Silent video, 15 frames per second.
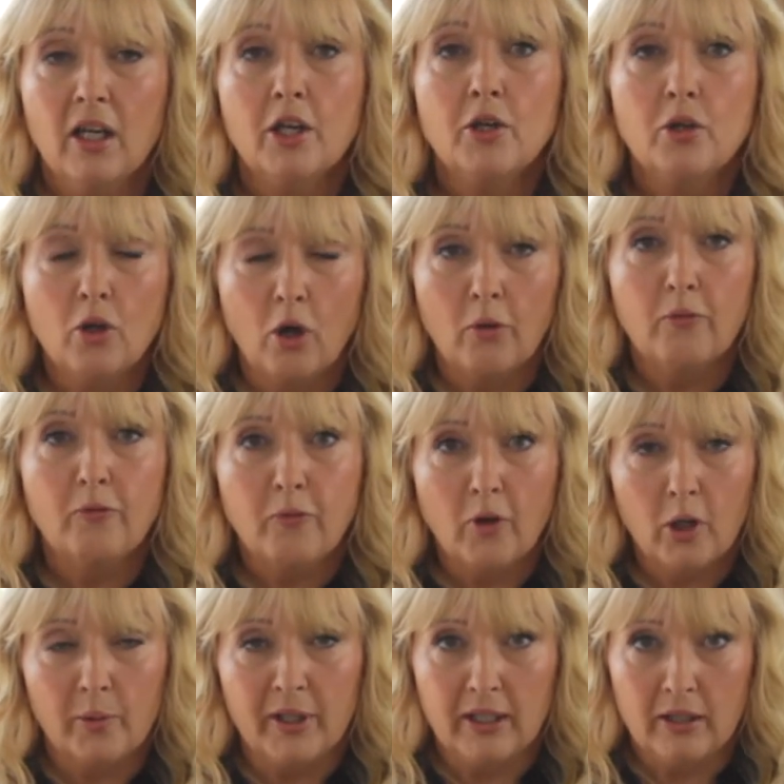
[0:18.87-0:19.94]
Not
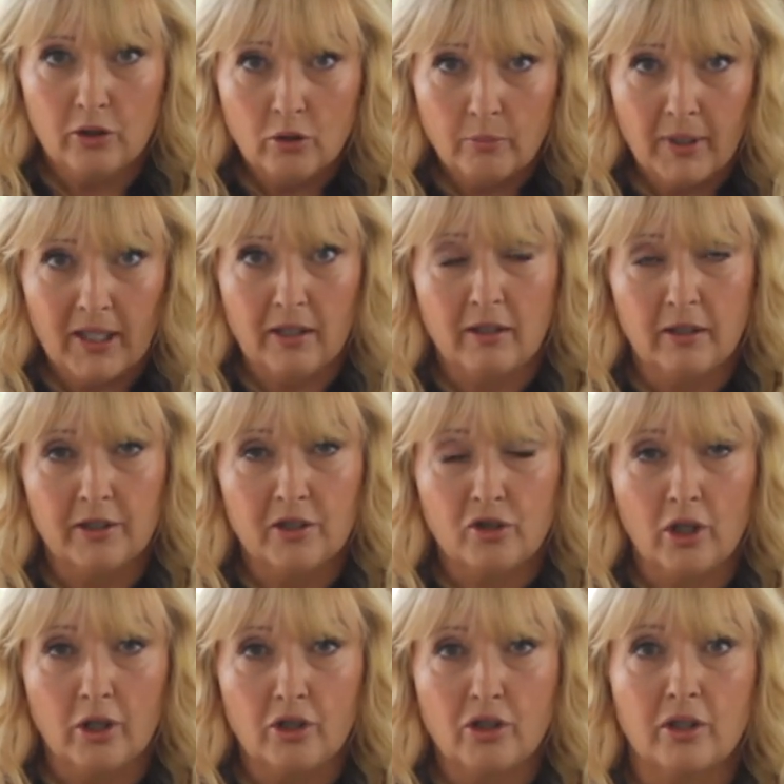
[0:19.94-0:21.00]
following your medical
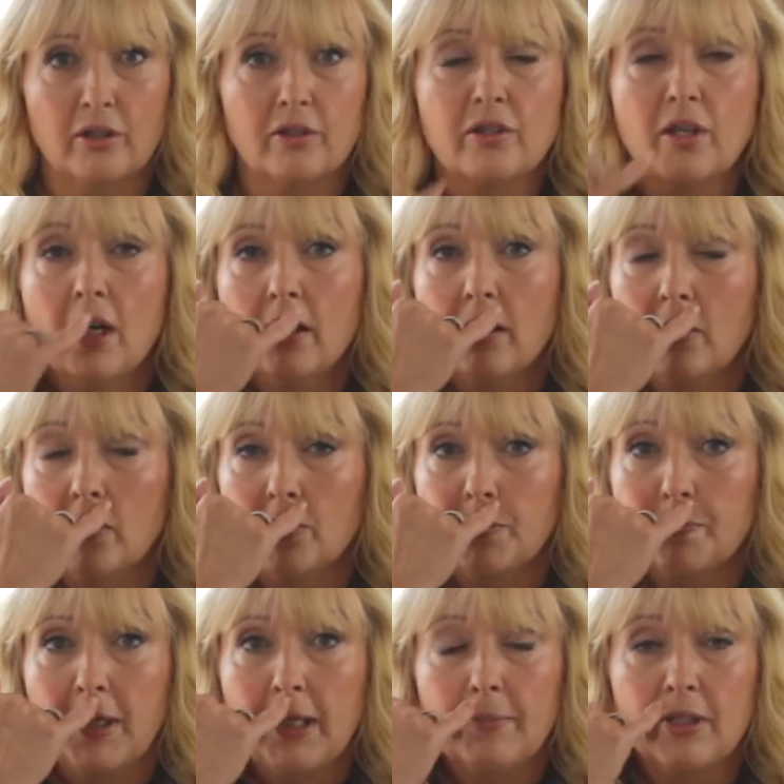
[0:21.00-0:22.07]
instructions can cause
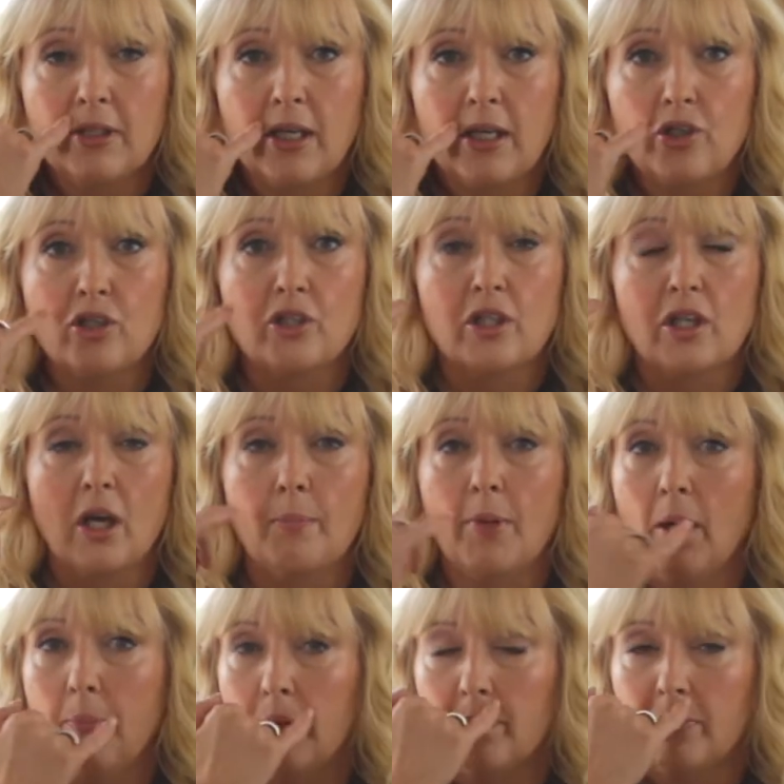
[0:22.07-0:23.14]
pigmentation to come
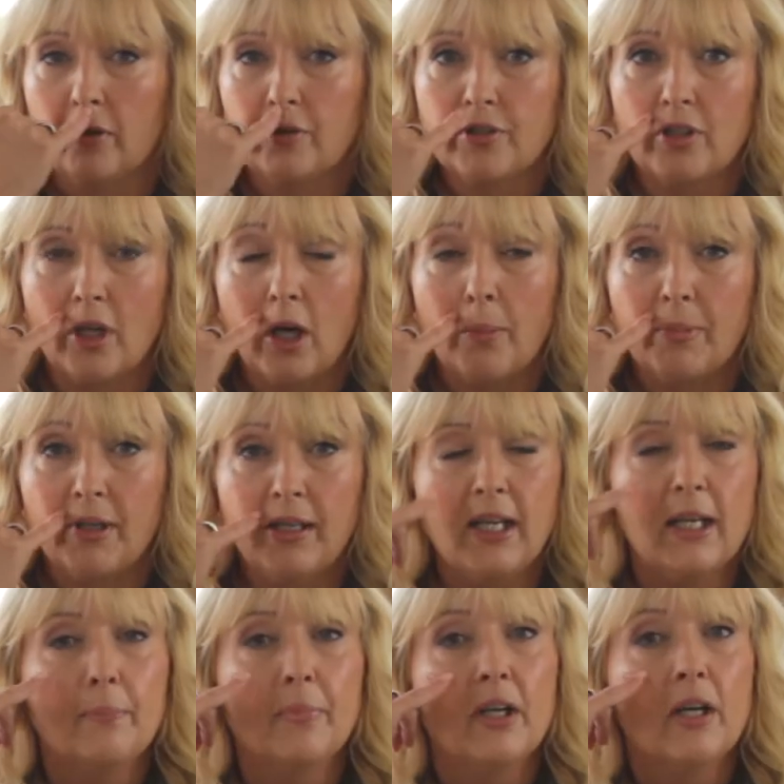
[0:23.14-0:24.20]
up across the upper
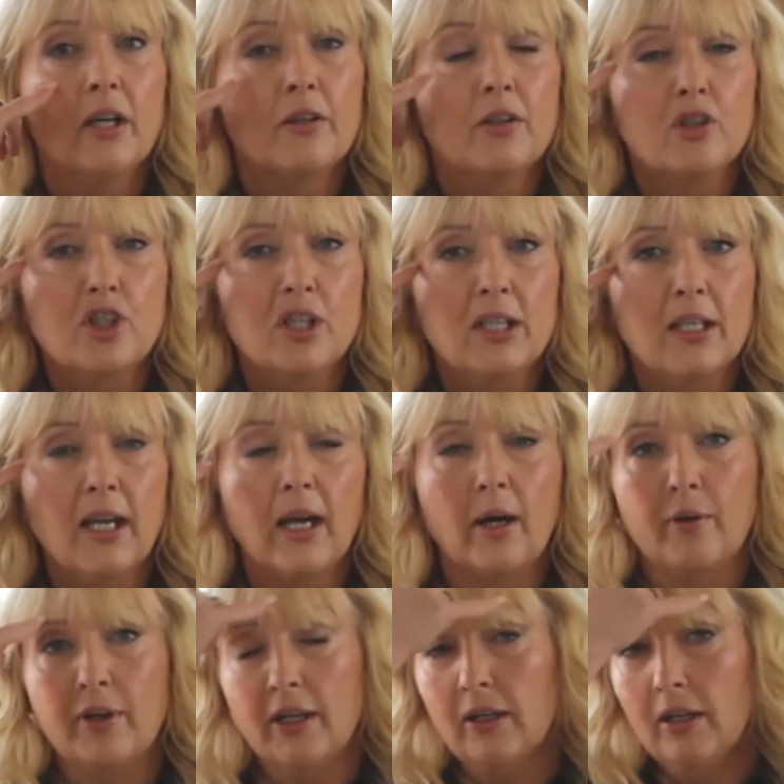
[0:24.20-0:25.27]
lip, the cheek
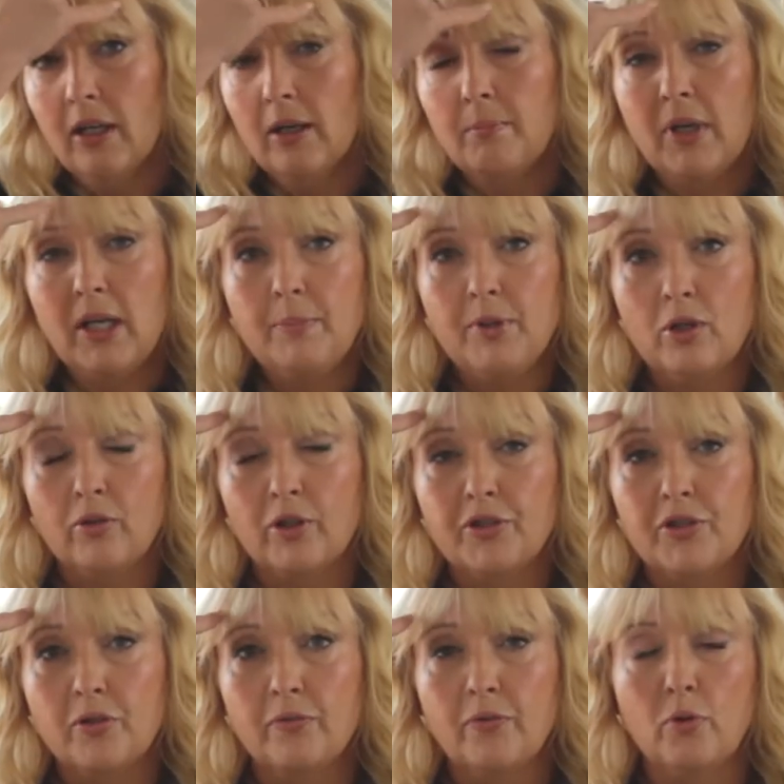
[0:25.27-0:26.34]
area, maybe across
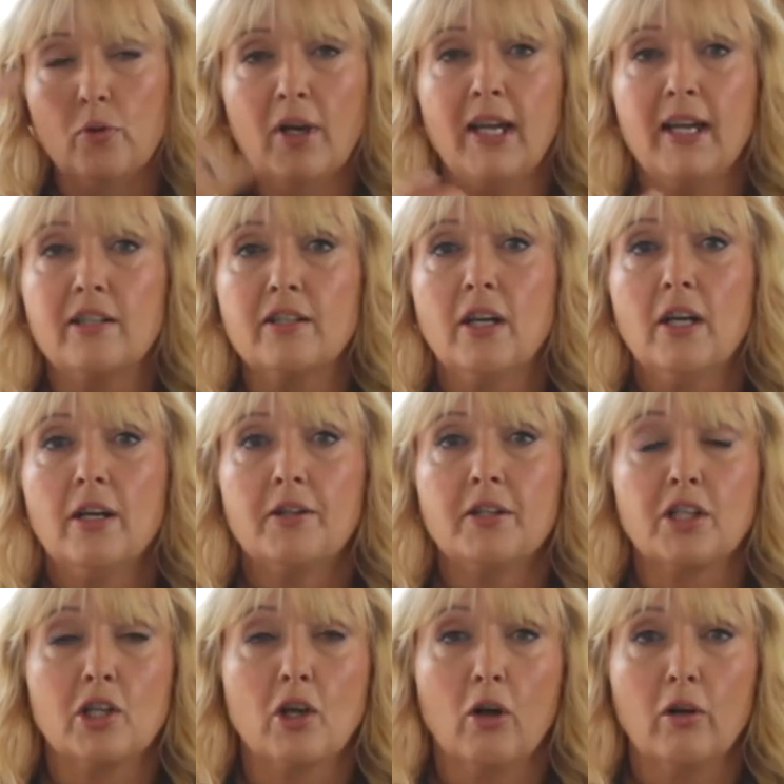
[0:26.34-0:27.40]
the forehead, the
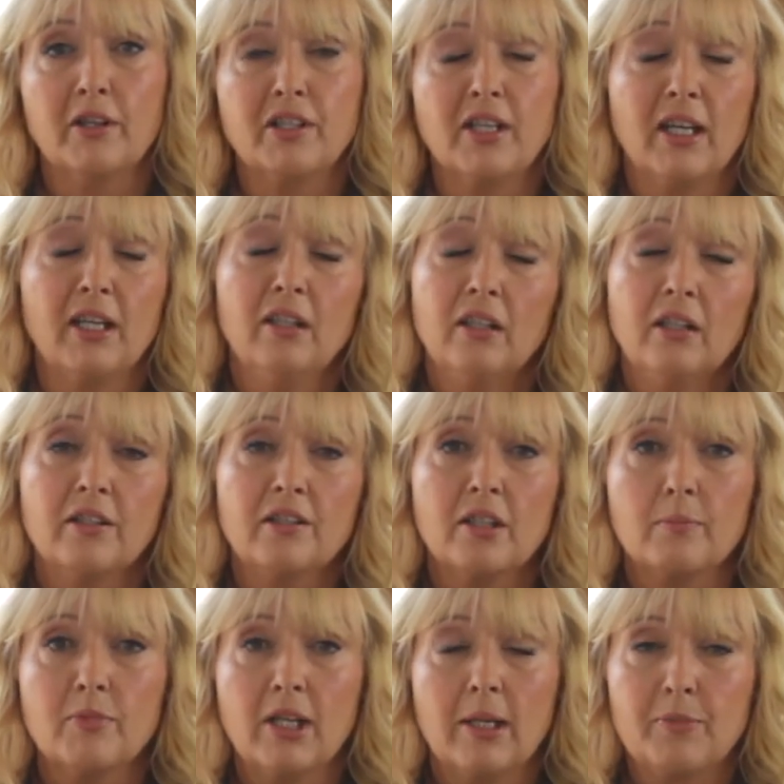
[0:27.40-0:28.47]
décolleté, and
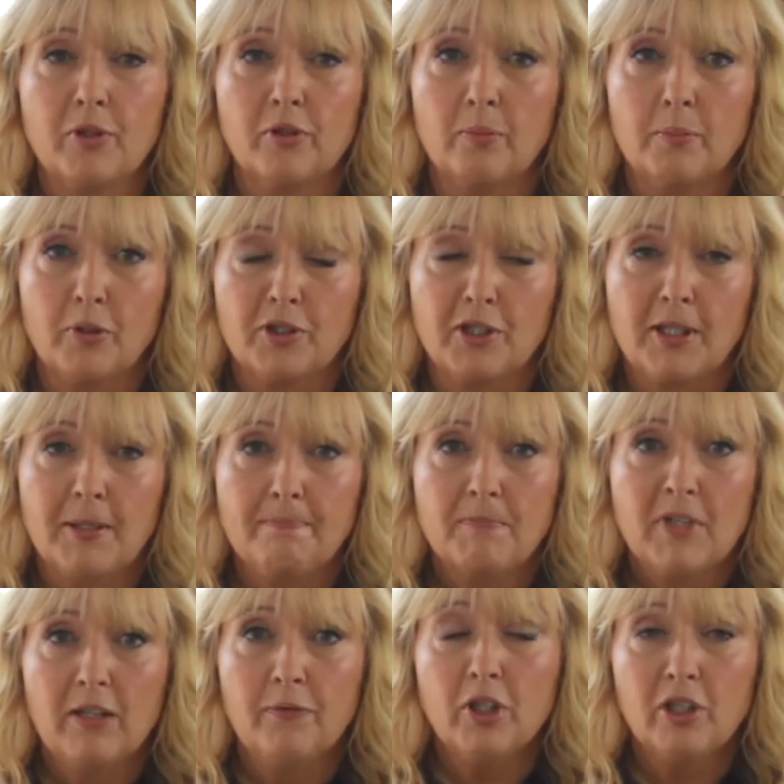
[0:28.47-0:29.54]
sometimes on the body.
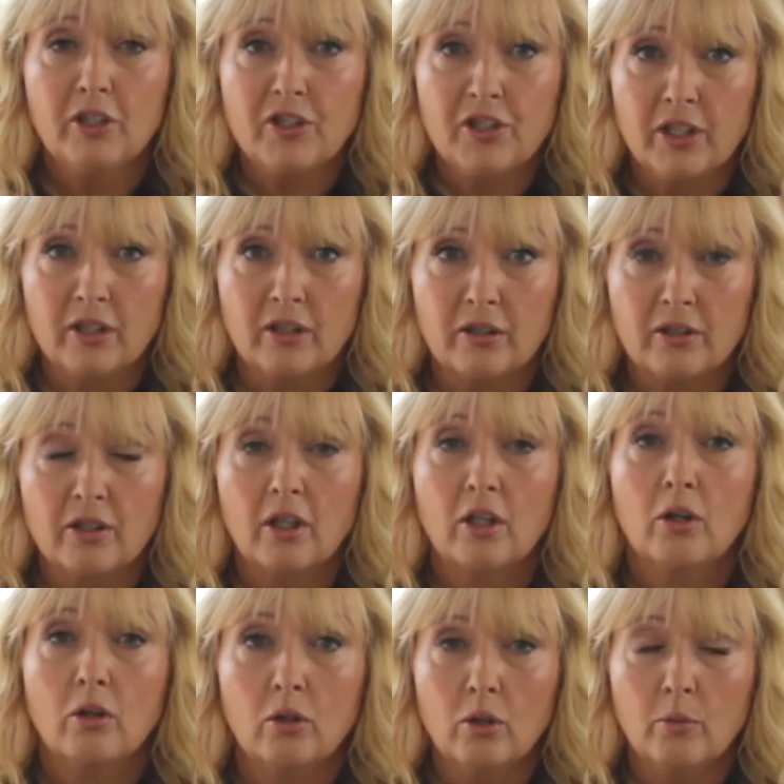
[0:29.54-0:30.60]
If you're concerned,
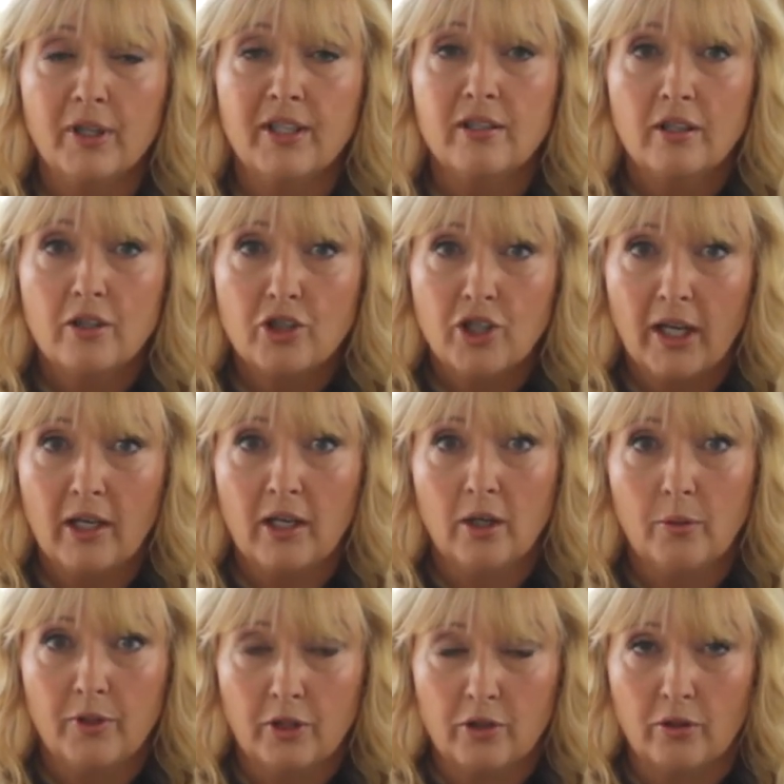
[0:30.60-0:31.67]
always check
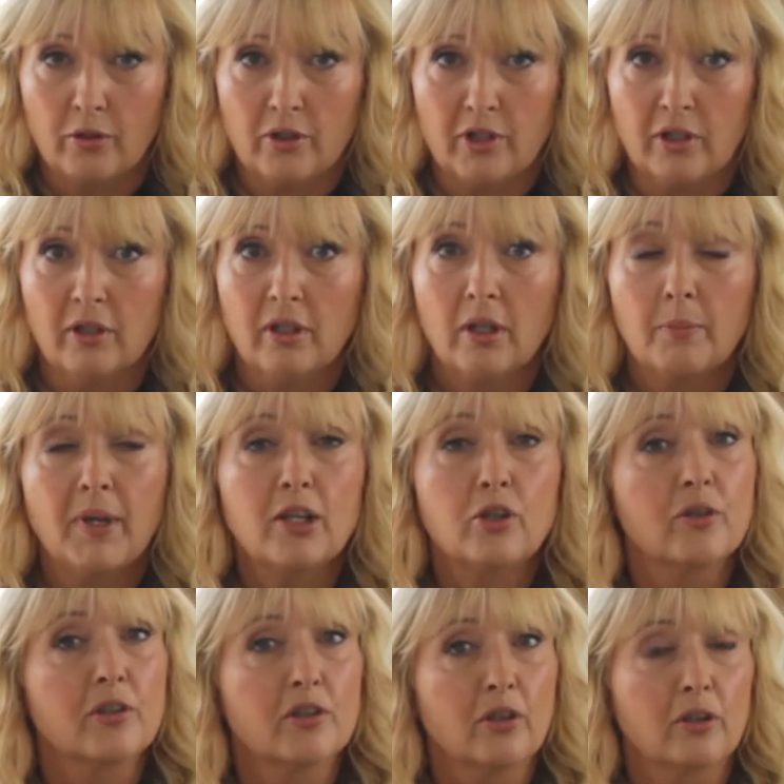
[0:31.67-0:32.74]
with a doctor and make sure
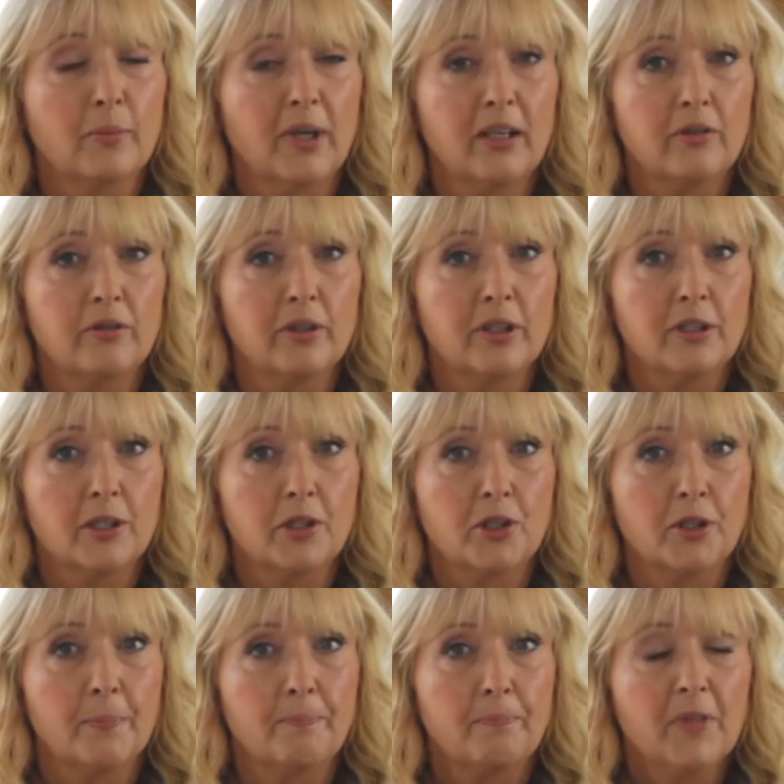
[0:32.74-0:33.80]
it's not a medical condition.